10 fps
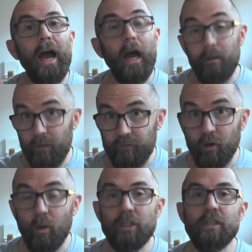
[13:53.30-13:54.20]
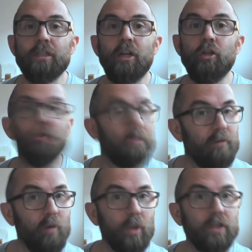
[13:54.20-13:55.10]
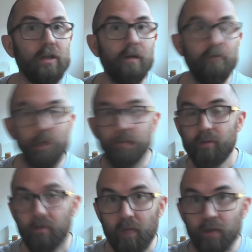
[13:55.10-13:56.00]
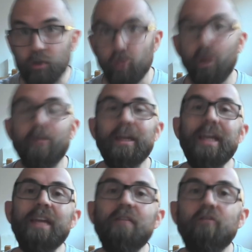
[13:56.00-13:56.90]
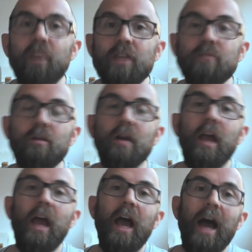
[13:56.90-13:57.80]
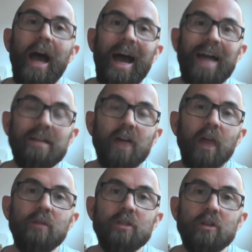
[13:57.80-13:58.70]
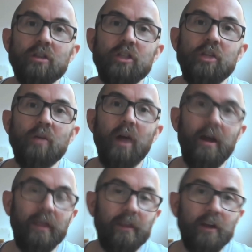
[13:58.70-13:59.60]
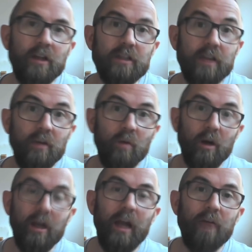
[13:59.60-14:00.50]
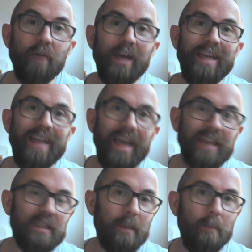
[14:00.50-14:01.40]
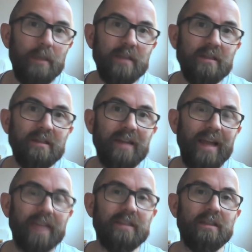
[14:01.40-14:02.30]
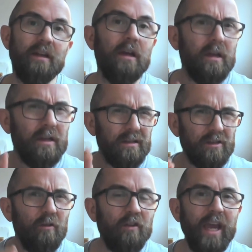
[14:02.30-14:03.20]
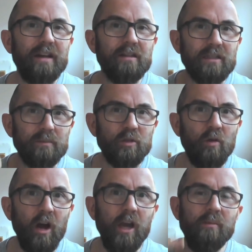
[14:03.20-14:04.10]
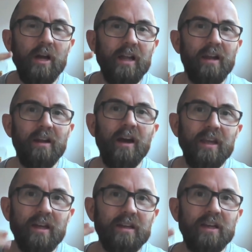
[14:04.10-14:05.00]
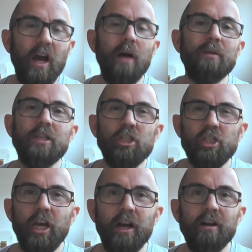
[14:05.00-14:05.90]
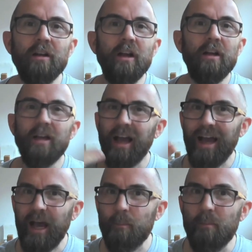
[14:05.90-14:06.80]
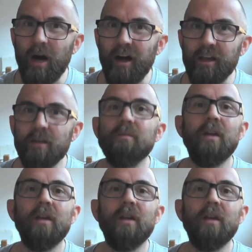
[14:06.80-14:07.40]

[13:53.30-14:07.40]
If you're watching this on YouTube, if you're watching it on Facebook, well, drop it in Facebook. And I will talk to you on Thursday, where I'll have my next business lesson. Don't forget, subscribe, like, comment, share, and bye.